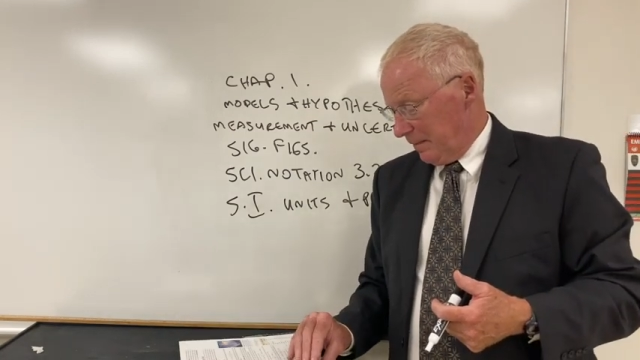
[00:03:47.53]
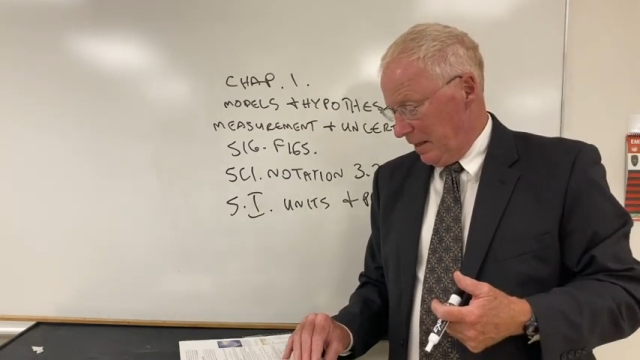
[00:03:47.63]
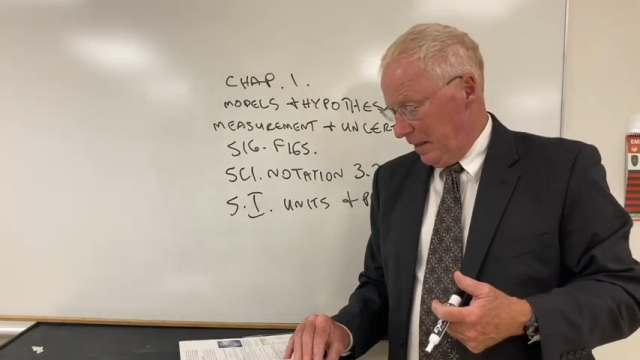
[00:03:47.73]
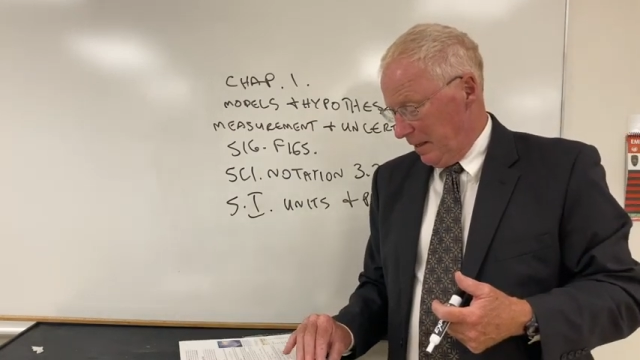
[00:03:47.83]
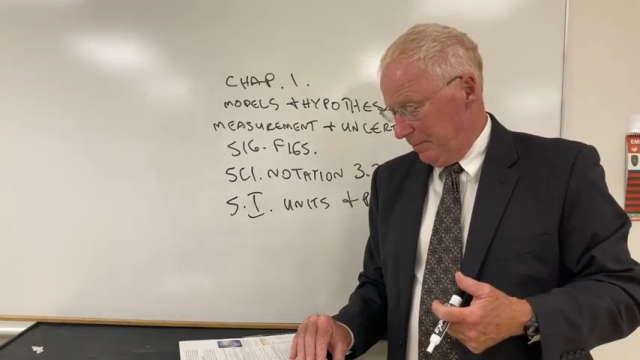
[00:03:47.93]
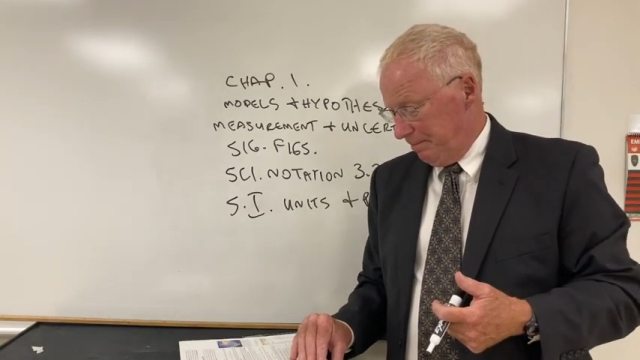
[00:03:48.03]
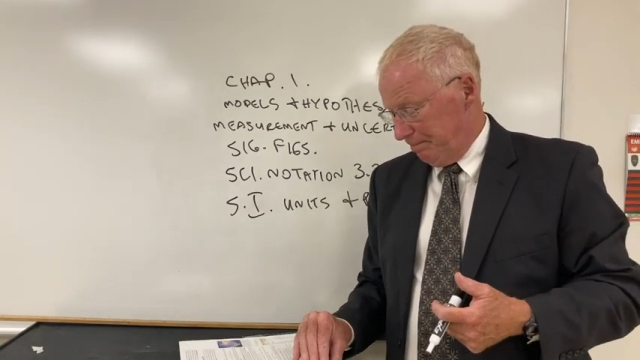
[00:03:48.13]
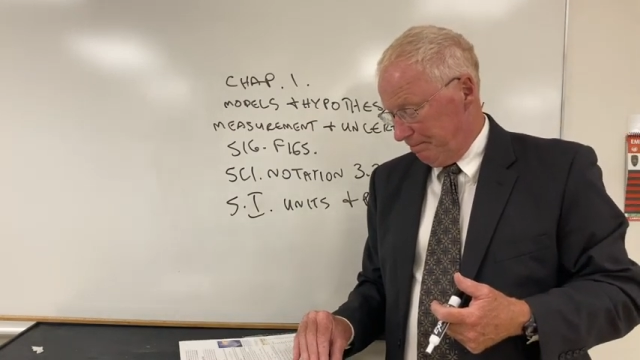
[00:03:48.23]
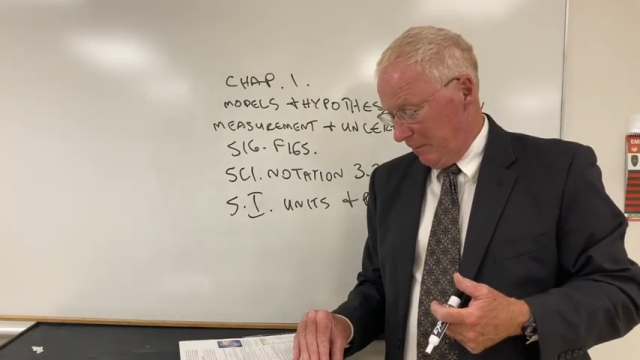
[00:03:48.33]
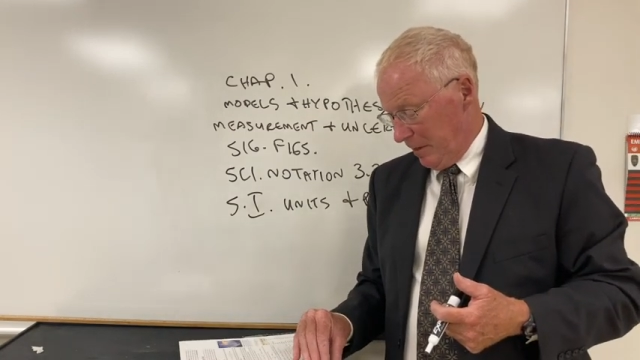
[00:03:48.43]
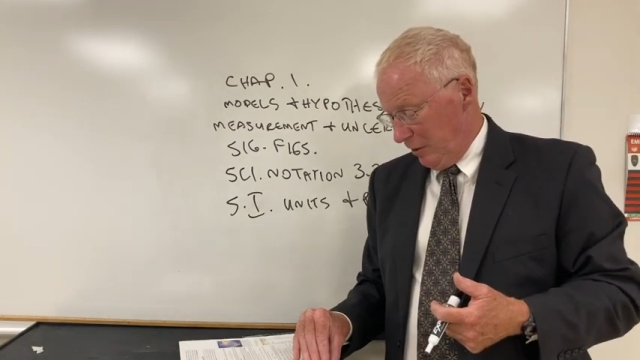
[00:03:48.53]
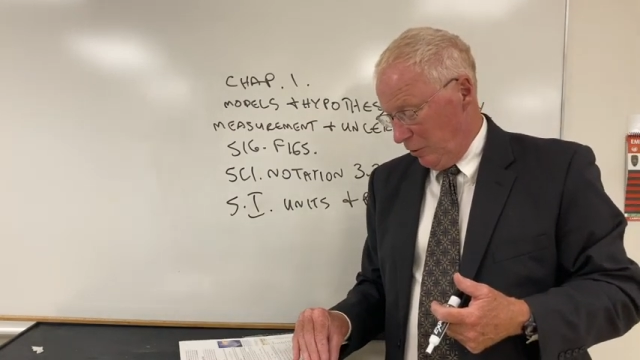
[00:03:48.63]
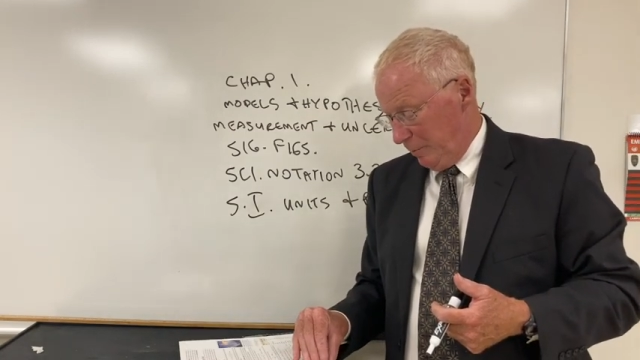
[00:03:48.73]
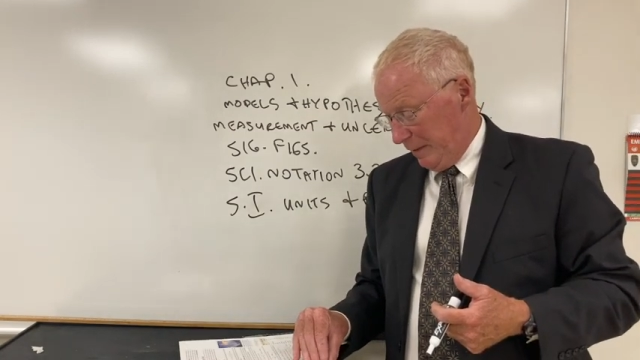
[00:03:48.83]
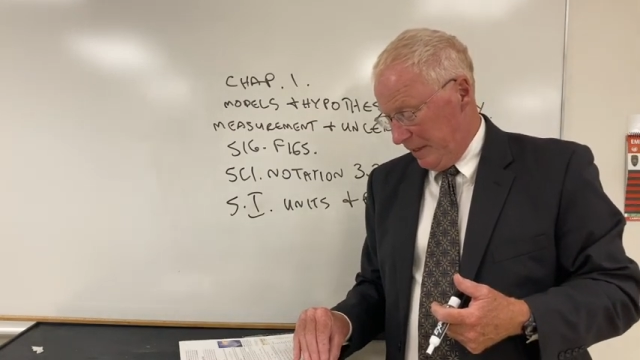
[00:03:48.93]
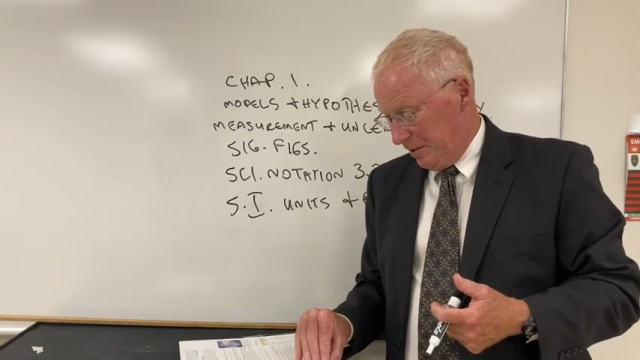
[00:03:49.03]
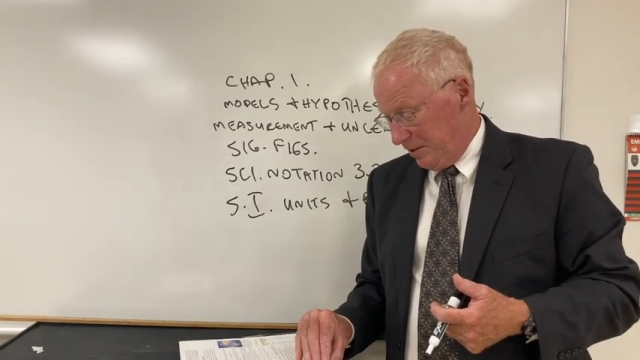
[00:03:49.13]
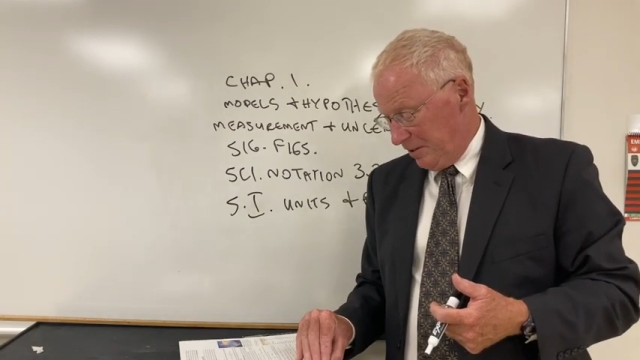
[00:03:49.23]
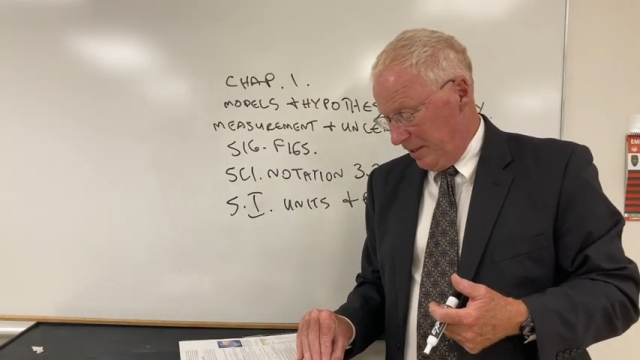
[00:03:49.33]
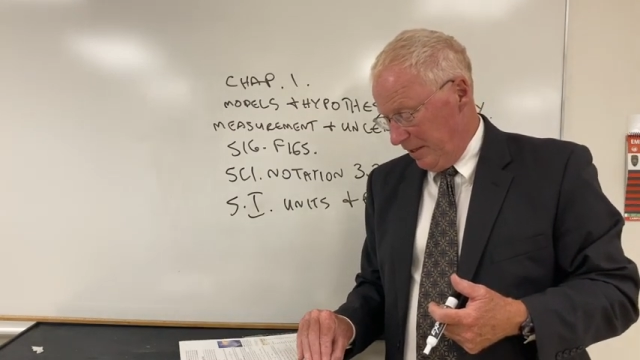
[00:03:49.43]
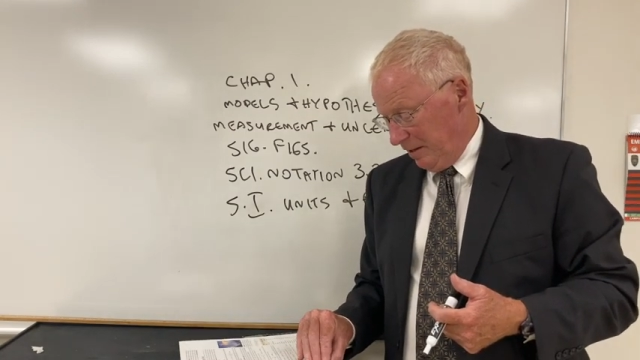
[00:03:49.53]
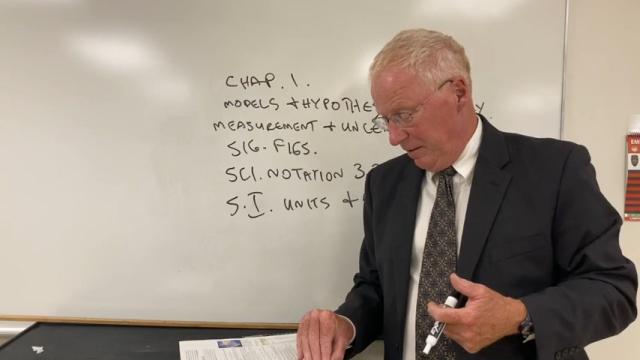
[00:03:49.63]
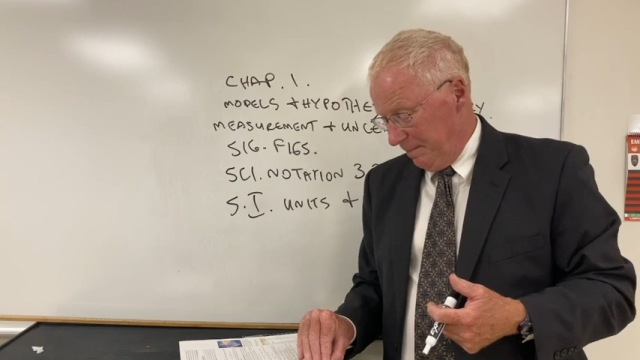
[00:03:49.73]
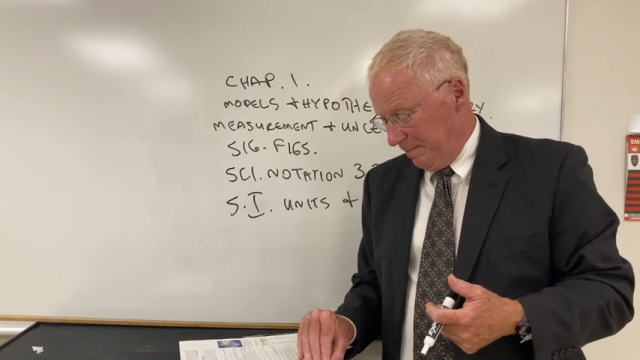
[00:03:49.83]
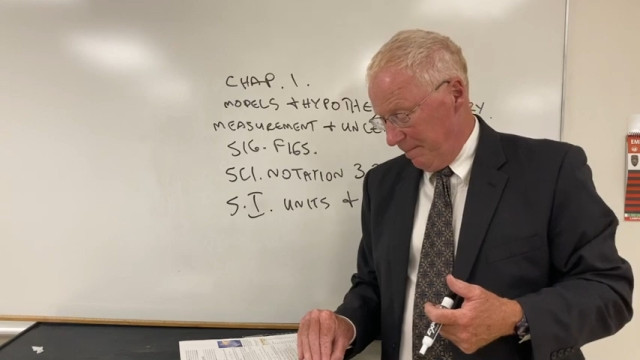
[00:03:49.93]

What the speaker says: a little basis there.